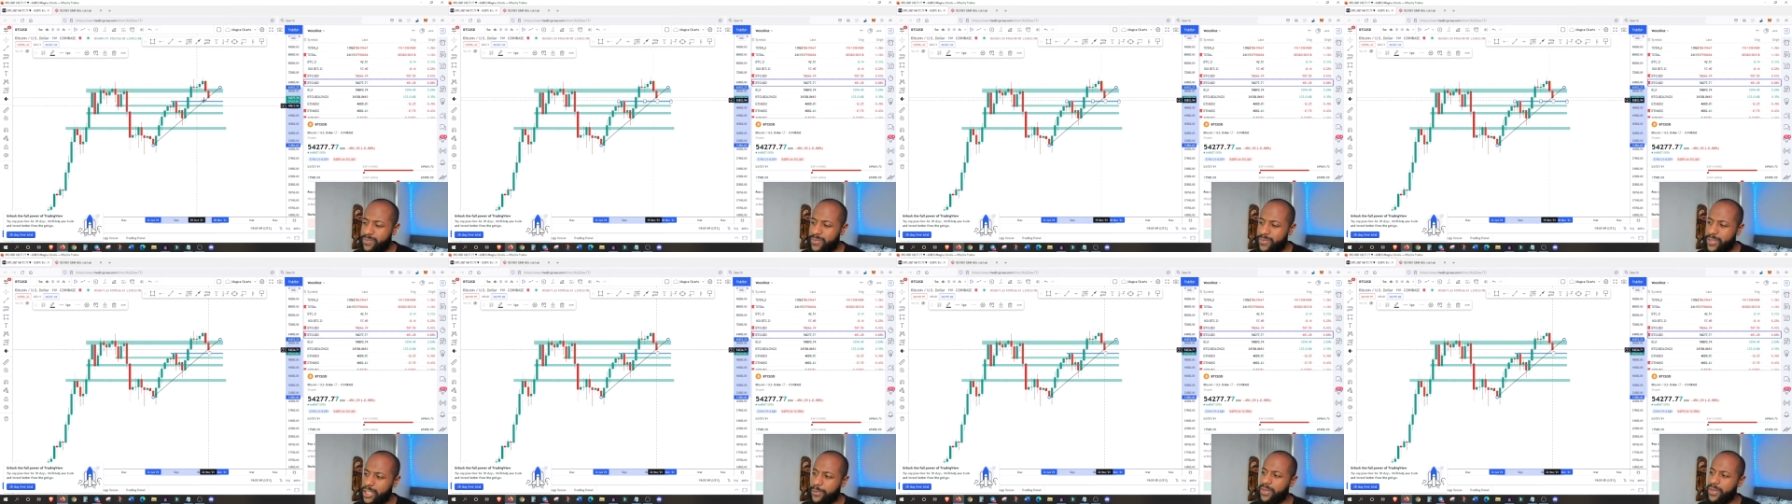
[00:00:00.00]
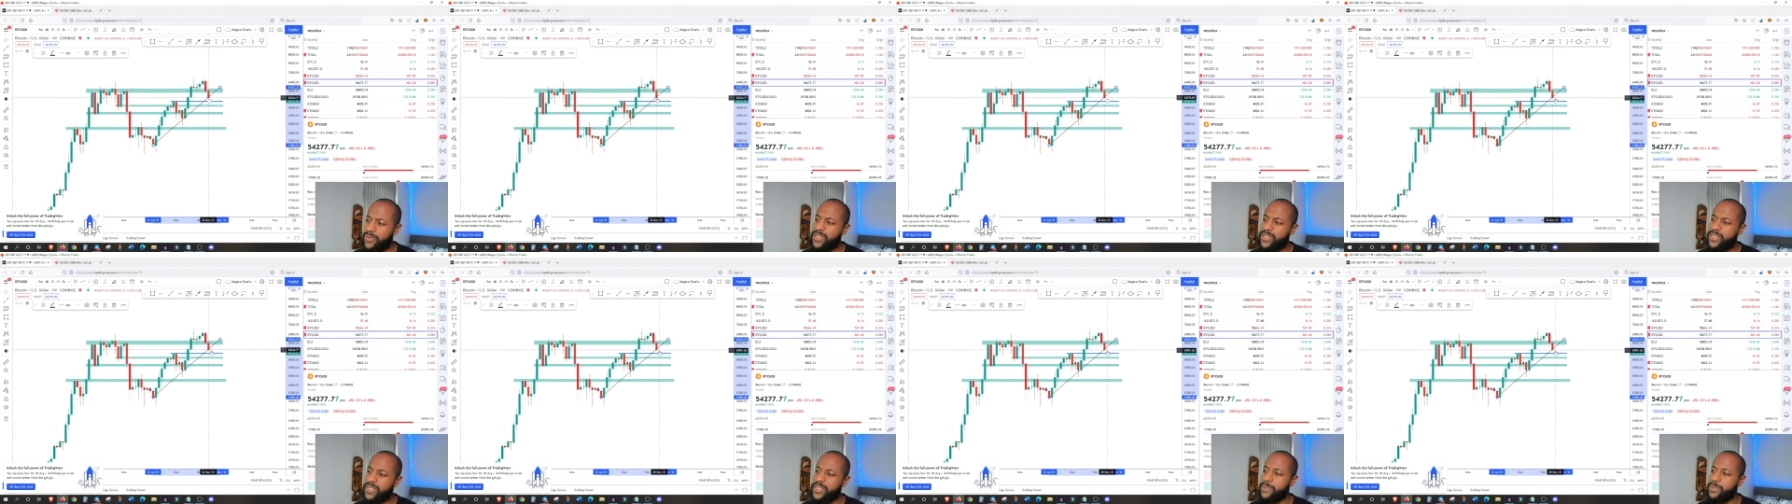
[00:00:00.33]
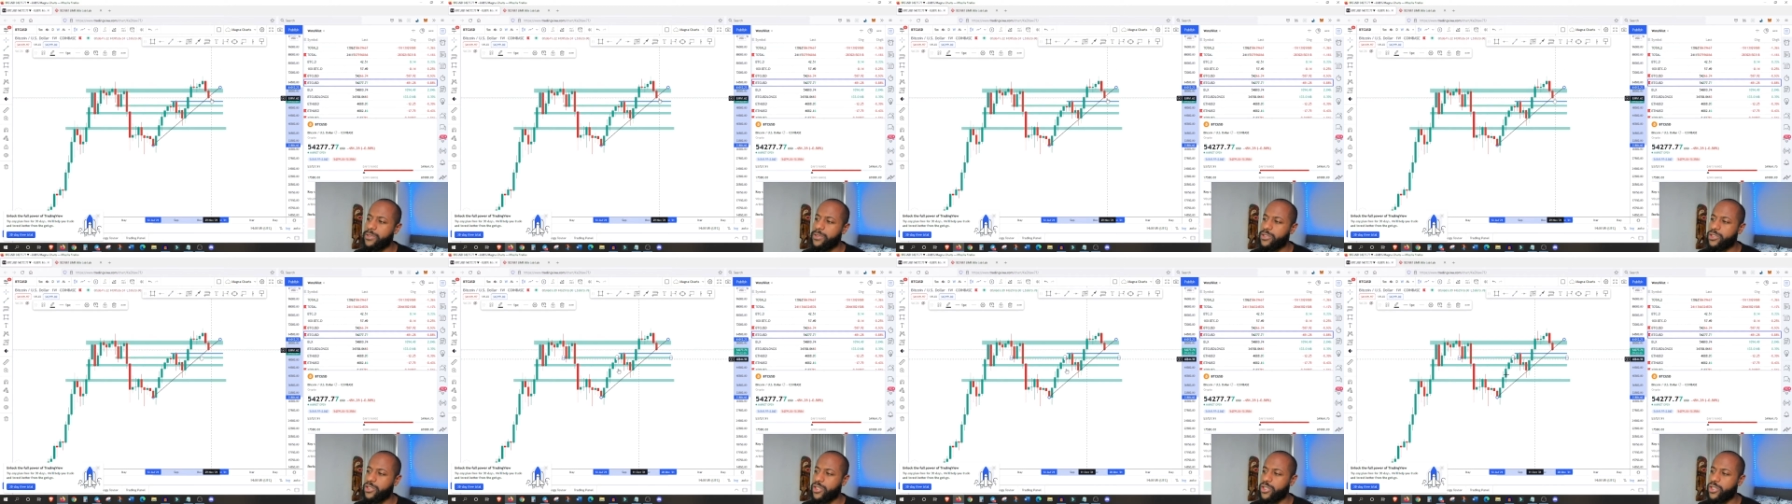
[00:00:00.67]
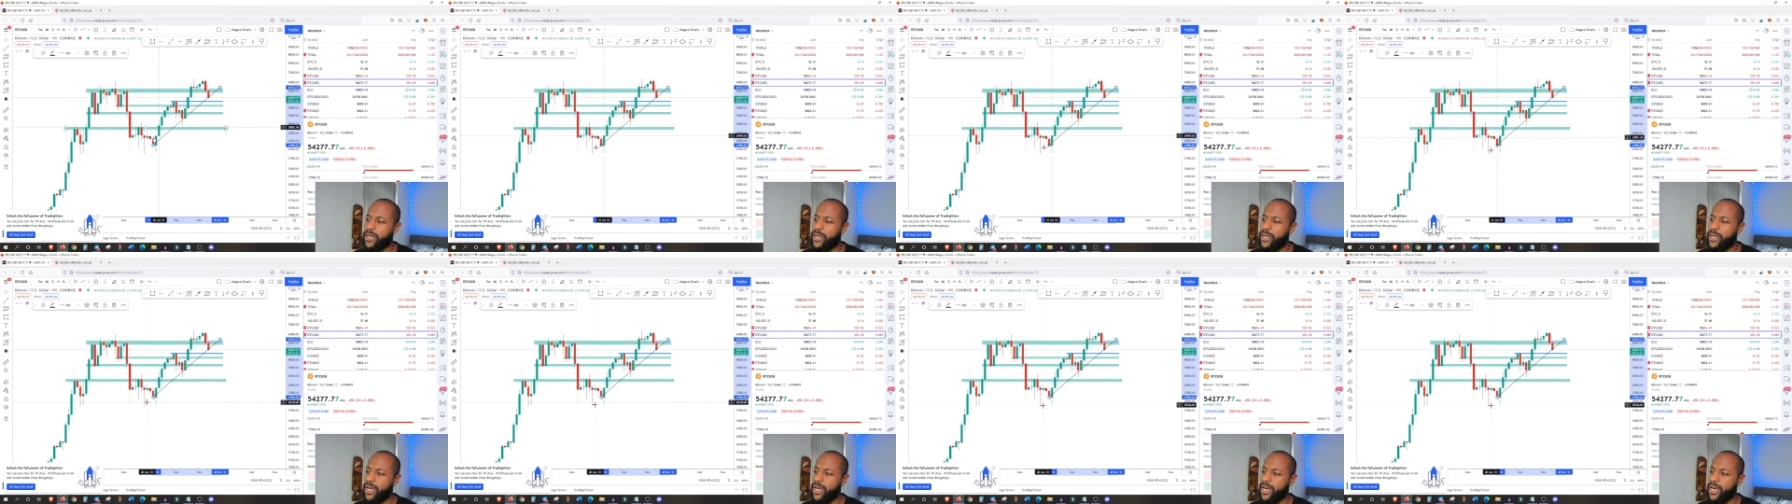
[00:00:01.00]
it's a bit of a steep
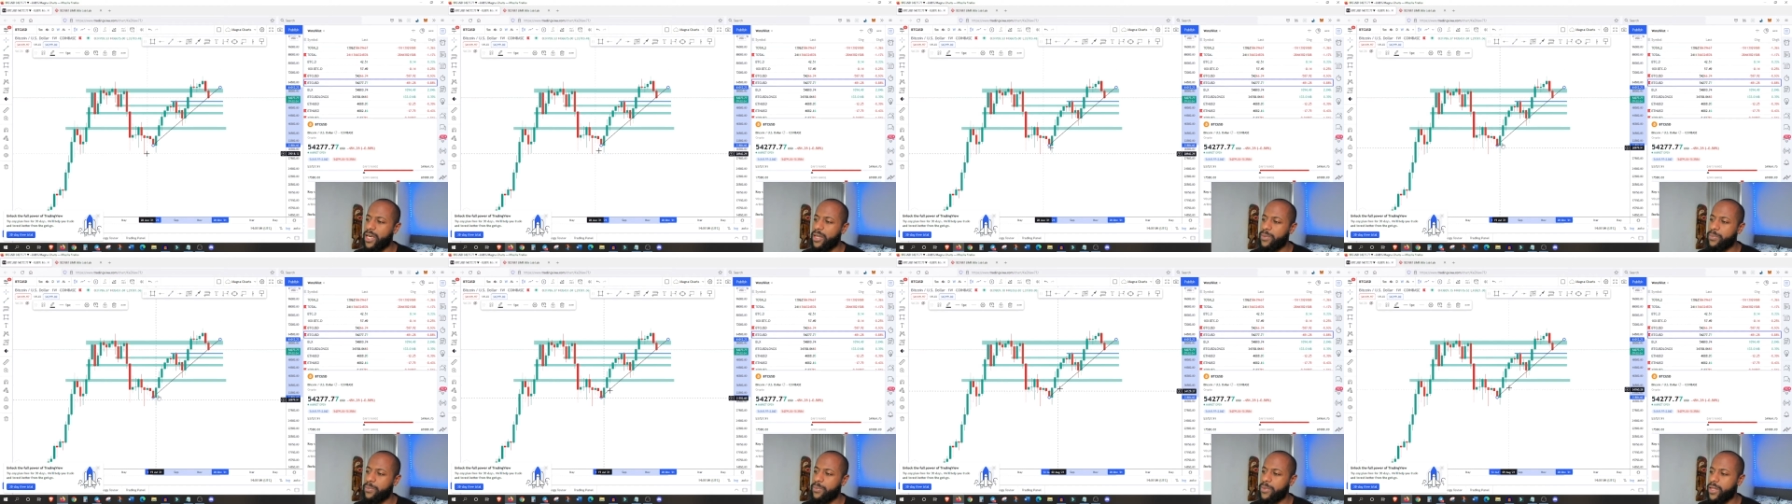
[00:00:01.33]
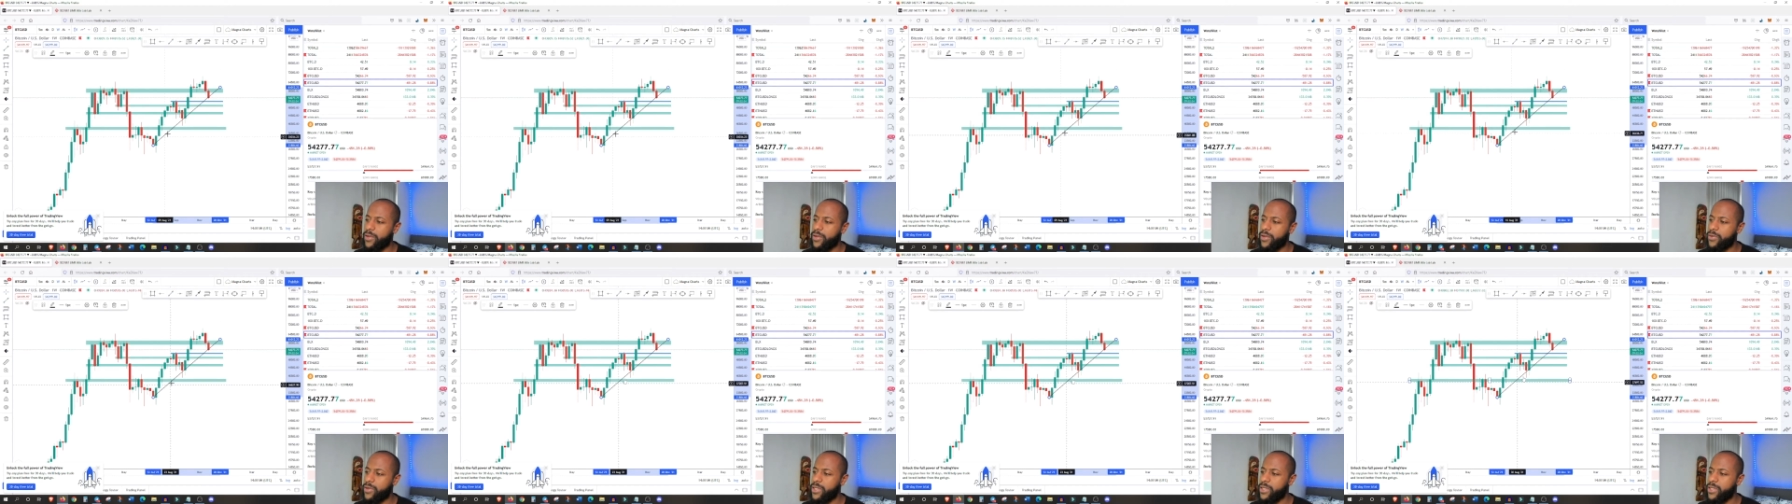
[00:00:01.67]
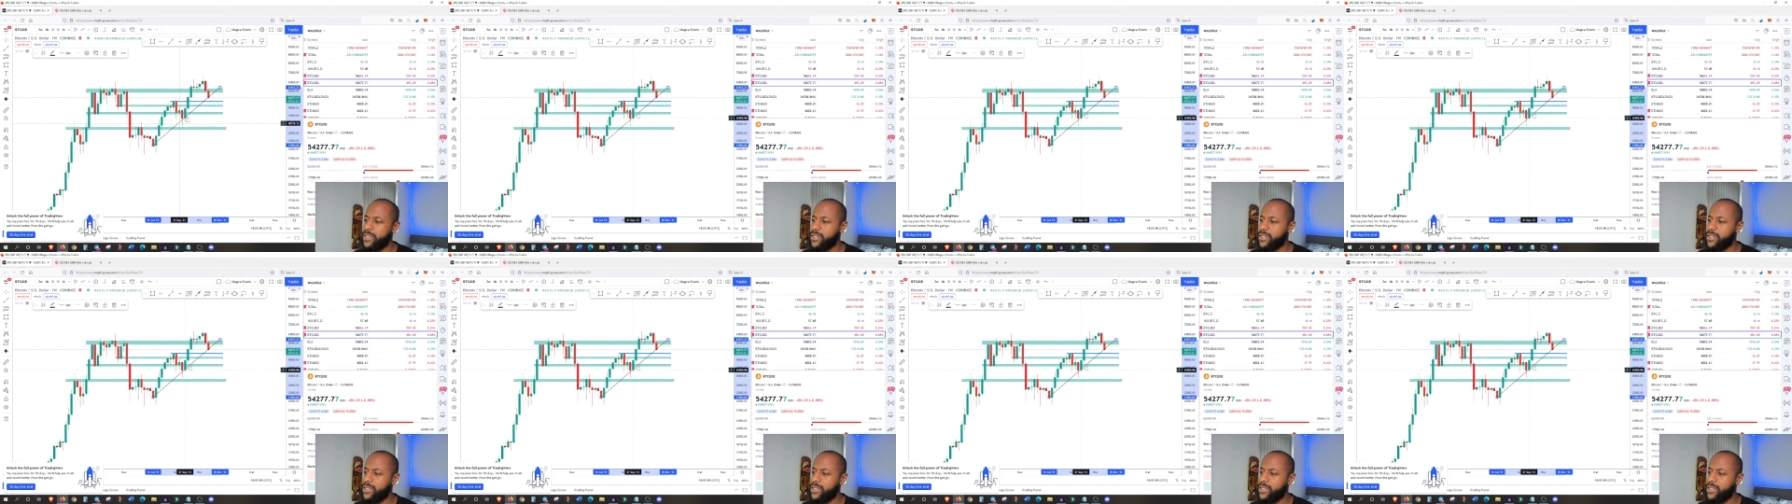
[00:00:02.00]
trend line, but there